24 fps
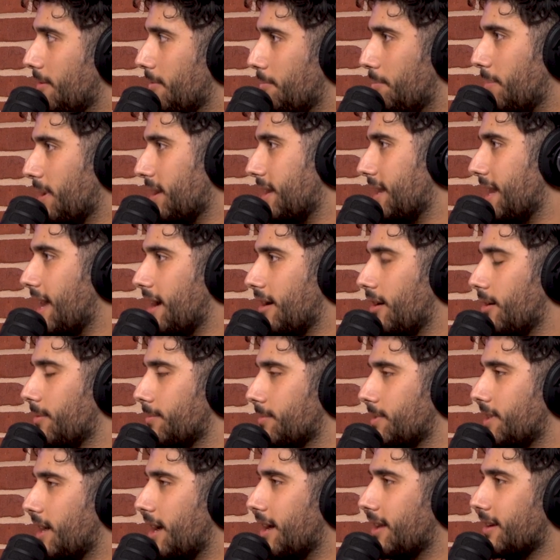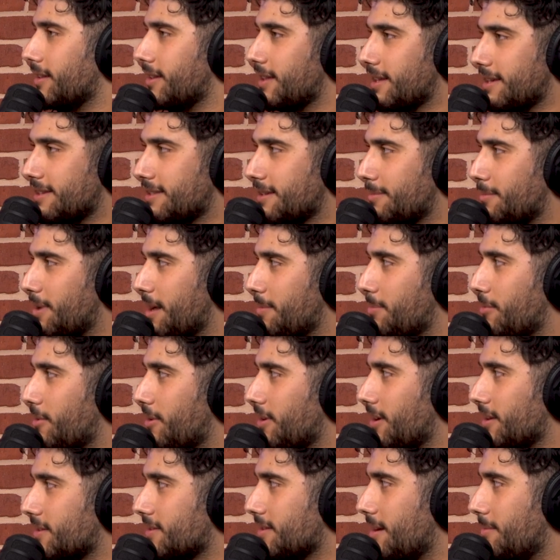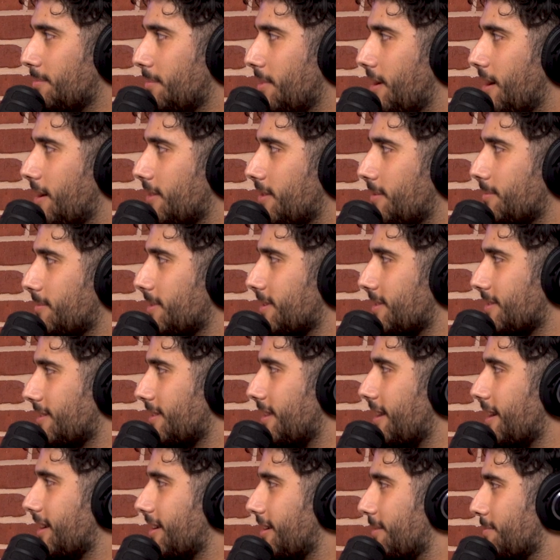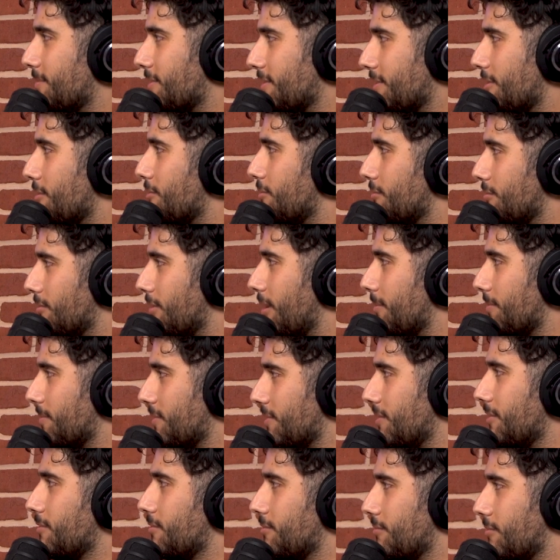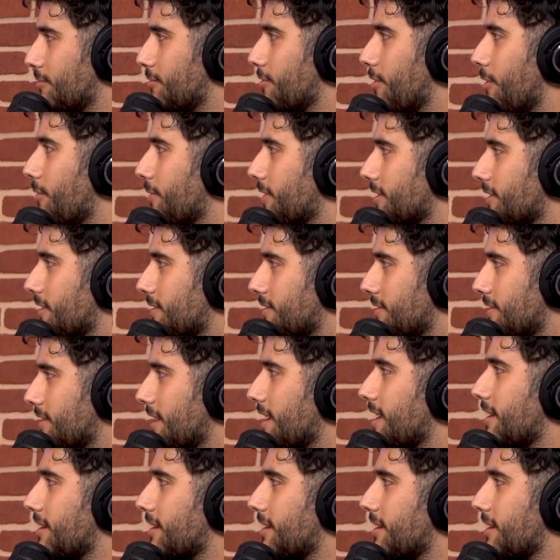but now I'm done, these are my products, come buy them. It's like, I'm still growing this thing.